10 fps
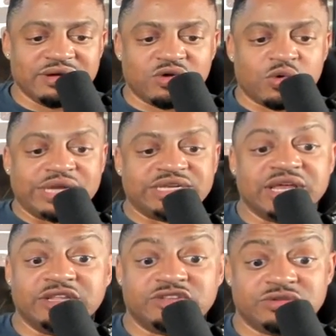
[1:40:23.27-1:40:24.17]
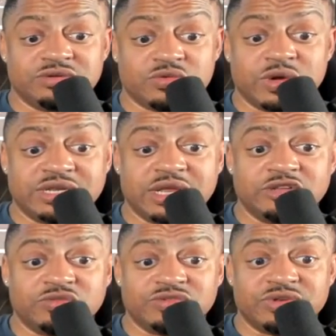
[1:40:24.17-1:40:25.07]
Quick Tillis
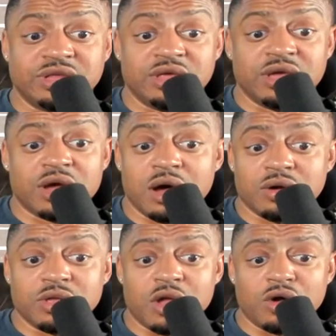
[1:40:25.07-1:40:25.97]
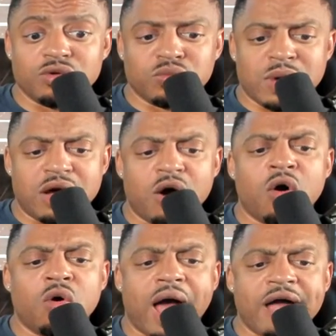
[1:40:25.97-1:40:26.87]
was... Wait,
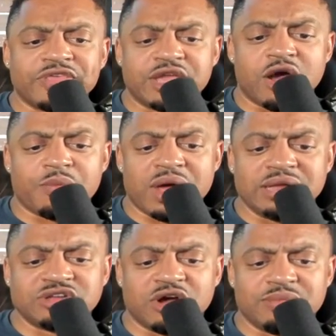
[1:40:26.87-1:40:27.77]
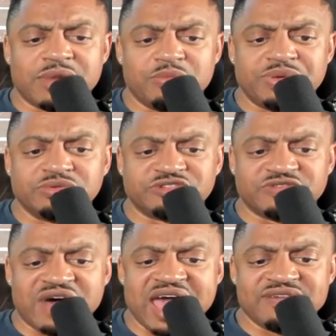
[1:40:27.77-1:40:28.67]
oh, I think y'all probably talking about people
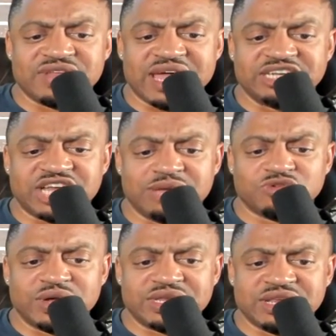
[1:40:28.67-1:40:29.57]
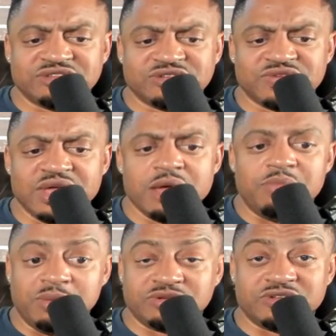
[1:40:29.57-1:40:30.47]
surviving, like James Quick Tillis,
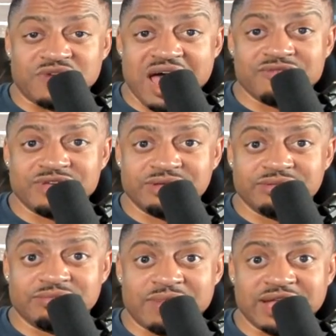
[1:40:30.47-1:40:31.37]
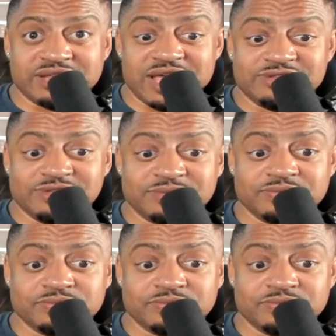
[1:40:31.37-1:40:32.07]
people surviving Mike Tyson.